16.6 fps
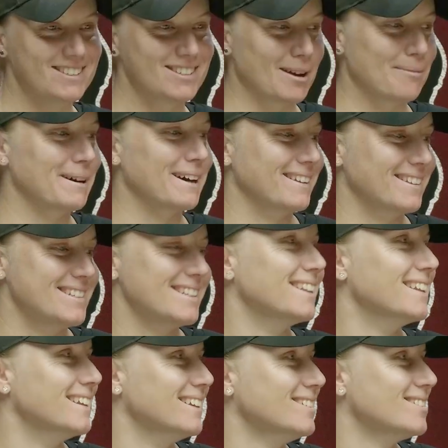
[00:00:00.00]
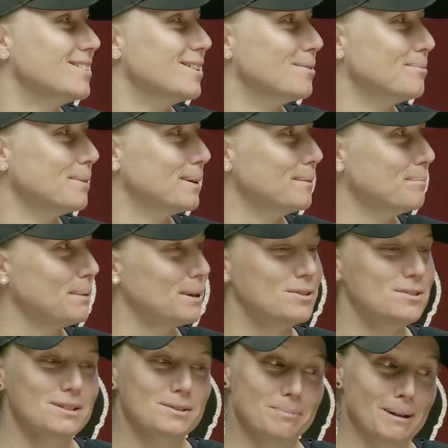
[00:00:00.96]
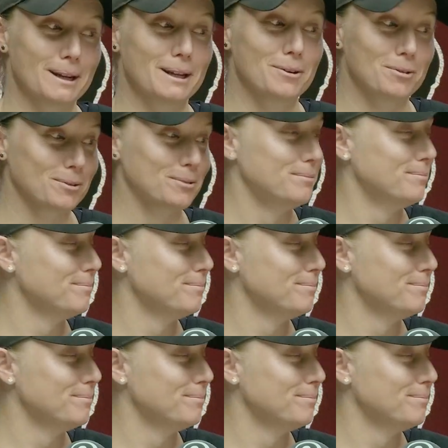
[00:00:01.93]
like he's come out and said that he's not. But Belzy's bloody